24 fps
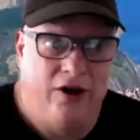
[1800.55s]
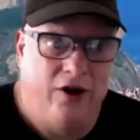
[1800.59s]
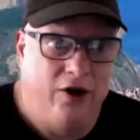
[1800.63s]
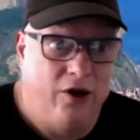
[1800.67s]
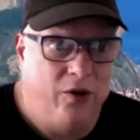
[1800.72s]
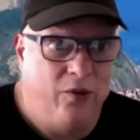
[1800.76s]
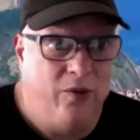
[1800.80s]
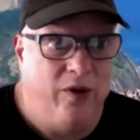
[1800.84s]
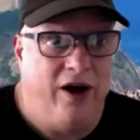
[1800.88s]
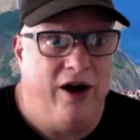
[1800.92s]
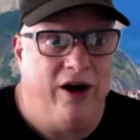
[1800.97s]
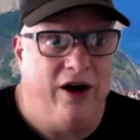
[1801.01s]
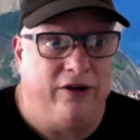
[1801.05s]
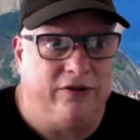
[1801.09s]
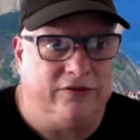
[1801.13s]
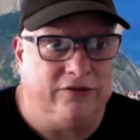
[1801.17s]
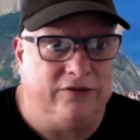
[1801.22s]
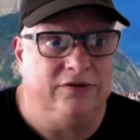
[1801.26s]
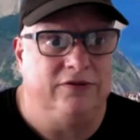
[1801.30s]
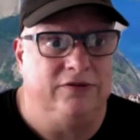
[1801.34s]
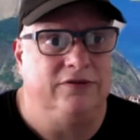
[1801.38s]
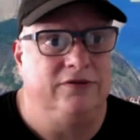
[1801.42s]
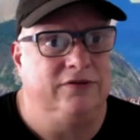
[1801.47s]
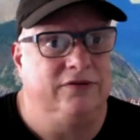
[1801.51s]
Well,
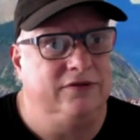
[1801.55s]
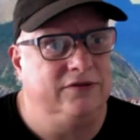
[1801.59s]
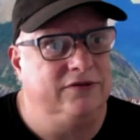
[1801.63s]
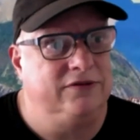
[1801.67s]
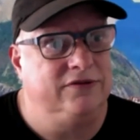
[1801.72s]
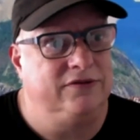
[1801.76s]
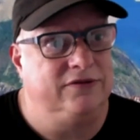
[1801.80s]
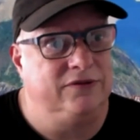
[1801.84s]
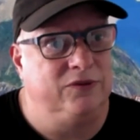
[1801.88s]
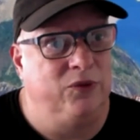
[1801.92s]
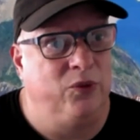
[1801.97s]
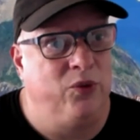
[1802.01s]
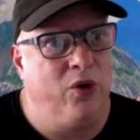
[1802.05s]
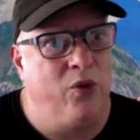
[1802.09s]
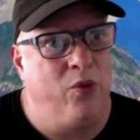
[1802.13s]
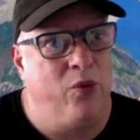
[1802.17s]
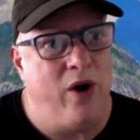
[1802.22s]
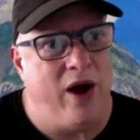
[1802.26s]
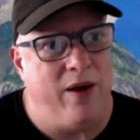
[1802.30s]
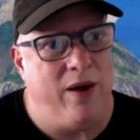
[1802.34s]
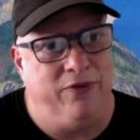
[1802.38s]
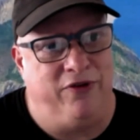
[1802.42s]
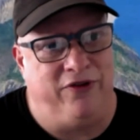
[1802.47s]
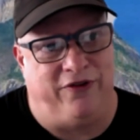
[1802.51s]
we're
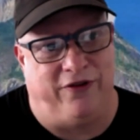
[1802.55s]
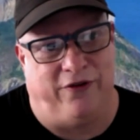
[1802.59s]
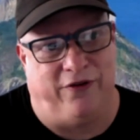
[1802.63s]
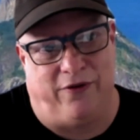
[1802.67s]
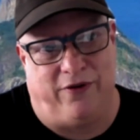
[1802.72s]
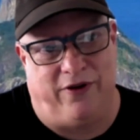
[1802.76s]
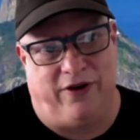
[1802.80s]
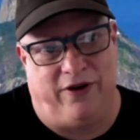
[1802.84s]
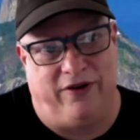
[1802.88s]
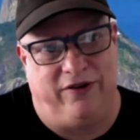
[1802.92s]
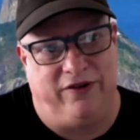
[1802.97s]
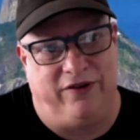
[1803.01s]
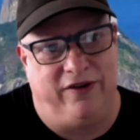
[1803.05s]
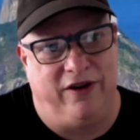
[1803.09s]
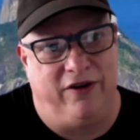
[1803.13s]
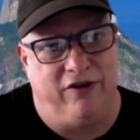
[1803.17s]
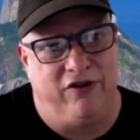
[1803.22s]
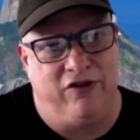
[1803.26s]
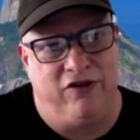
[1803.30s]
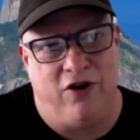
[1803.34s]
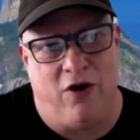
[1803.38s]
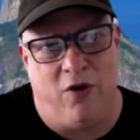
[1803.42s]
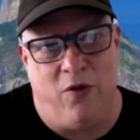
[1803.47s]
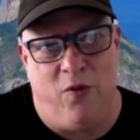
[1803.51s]
web series. There's
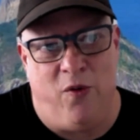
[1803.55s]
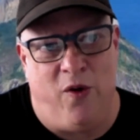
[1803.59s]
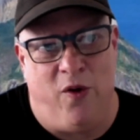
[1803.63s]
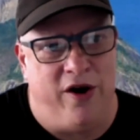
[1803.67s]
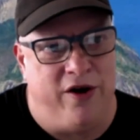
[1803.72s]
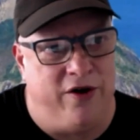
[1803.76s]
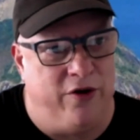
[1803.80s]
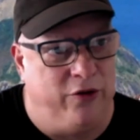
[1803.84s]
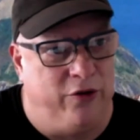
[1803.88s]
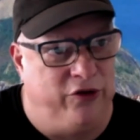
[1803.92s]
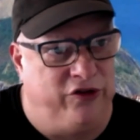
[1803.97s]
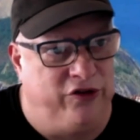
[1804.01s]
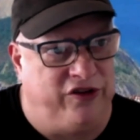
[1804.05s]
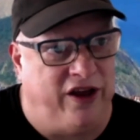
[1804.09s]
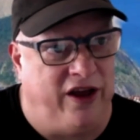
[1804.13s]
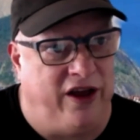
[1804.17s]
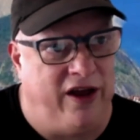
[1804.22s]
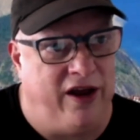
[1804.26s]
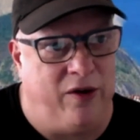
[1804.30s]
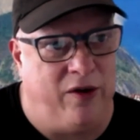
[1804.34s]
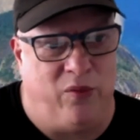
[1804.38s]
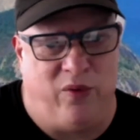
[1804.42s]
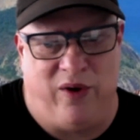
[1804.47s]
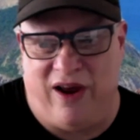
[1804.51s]
no one who's
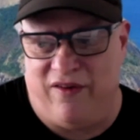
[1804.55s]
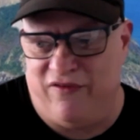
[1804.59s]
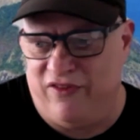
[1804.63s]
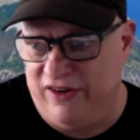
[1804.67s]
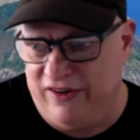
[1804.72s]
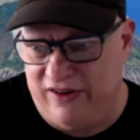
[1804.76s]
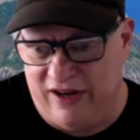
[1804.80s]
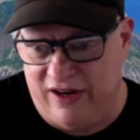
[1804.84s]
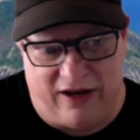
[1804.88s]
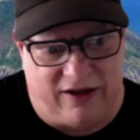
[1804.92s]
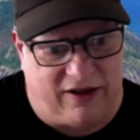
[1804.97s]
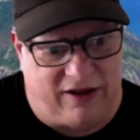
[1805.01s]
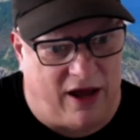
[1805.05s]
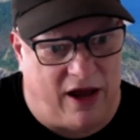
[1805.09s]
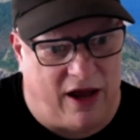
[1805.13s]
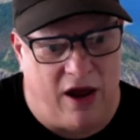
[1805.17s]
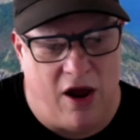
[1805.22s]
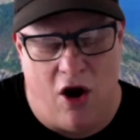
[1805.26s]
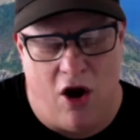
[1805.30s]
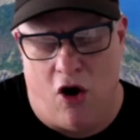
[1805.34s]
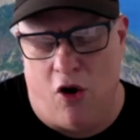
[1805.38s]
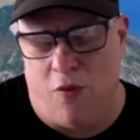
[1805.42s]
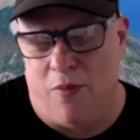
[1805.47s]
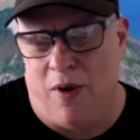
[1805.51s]
saying we have a deadline.
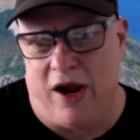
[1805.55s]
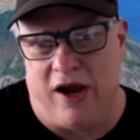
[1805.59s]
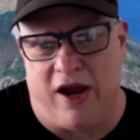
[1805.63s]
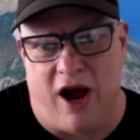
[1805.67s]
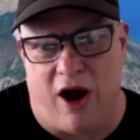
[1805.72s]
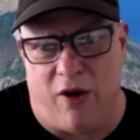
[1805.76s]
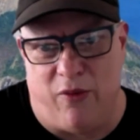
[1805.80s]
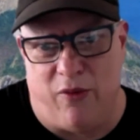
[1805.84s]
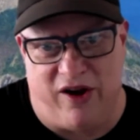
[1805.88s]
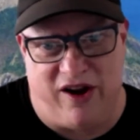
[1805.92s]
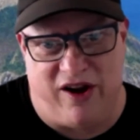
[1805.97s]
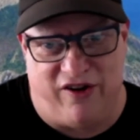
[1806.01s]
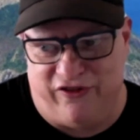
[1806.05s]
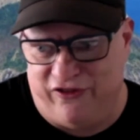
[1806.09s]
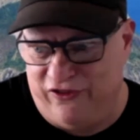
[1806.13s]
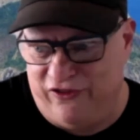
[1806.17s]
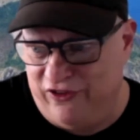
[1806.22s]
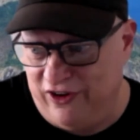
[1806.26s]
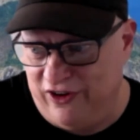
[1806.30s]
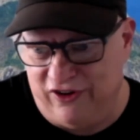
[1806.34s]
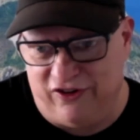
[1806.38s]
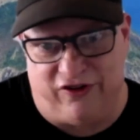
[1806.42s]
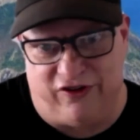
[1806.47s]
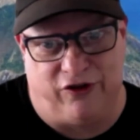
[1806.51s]
Oh my God, we got to
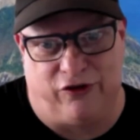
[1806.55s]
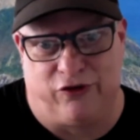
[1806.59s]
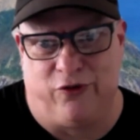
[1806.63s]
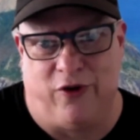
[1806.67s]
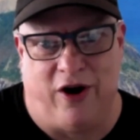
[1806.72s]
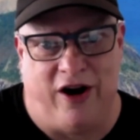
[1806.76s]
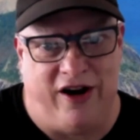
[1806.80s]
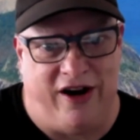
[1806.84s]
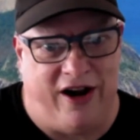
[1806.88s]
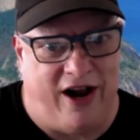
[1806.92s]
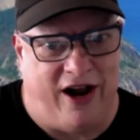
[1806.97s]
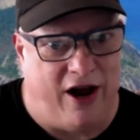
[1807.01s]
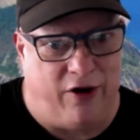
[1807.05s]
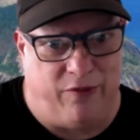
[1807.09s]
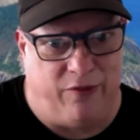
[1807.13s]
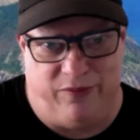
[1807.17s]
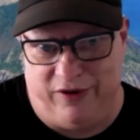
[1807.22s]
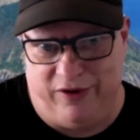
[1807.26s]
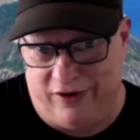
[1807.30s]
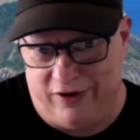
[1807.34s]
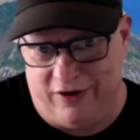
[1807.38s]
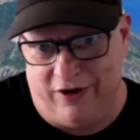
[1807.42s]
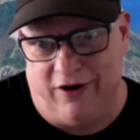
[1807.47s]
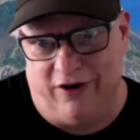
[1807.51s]
finish this right now
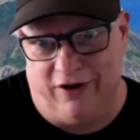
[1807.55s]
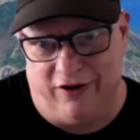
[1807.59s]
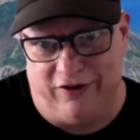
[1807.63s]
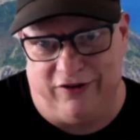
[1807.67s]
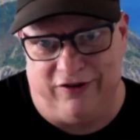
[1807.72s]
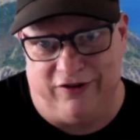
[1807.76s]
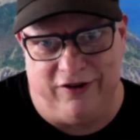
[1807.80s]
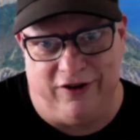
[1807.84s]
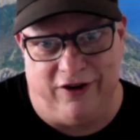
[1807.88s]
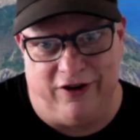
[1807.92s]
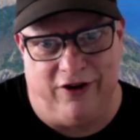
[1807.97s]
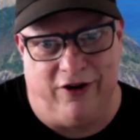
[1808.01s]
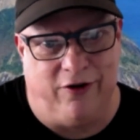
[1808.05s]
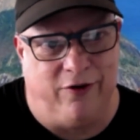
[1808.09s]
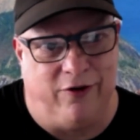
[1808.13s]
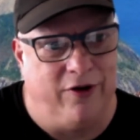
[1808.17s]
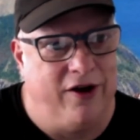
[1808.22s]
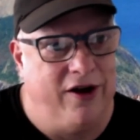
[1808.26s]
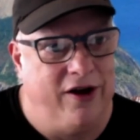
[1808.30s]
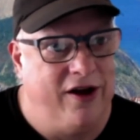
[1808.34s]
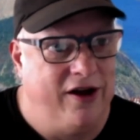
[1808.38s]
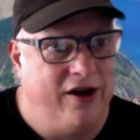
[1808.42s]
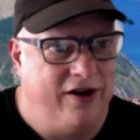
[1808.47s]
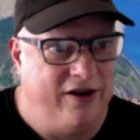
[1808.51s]
because you know
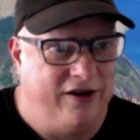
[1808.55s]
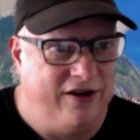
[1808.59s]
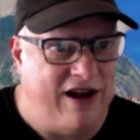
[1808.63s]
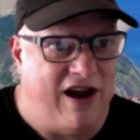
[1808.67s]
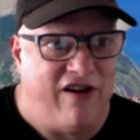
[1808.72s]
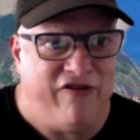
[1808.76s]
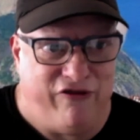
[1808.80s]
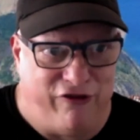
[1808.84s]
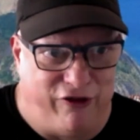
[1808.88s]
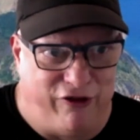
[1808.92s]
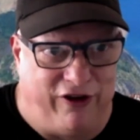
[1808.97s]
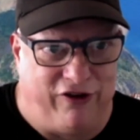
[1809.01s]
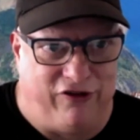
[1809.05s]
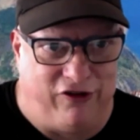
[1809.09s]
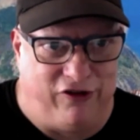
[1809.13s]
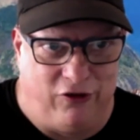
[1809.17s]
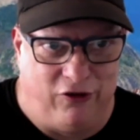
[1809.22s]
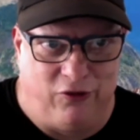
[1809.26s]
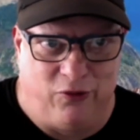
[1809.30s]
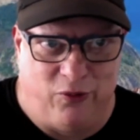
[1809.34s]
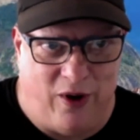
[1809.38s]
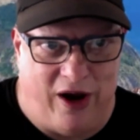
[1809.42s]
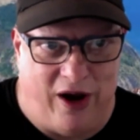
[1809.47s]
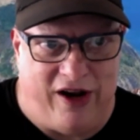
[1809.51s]
Netflix is
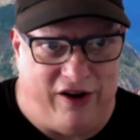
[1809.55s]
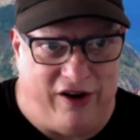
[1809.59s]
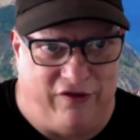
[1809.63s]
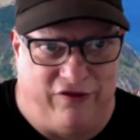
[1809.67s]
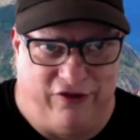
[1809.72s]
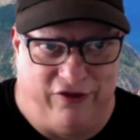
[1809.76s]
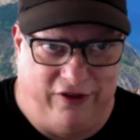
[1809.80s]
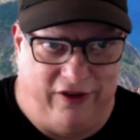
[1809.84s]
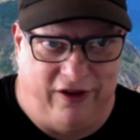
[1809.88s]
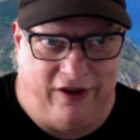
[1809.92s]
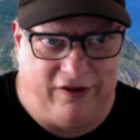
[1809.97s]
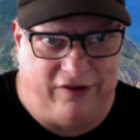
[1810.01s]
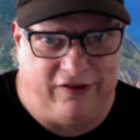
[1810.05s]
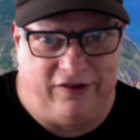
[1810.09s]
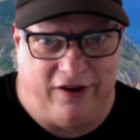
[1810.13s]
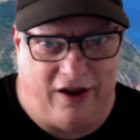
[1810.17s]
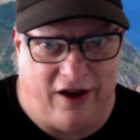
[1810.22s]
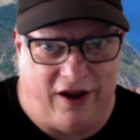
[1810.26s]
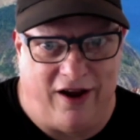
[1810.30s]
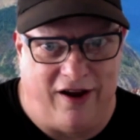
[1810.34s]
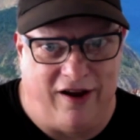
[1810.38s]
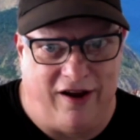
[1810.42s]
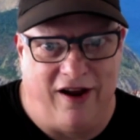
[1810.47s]
waiting for this. I,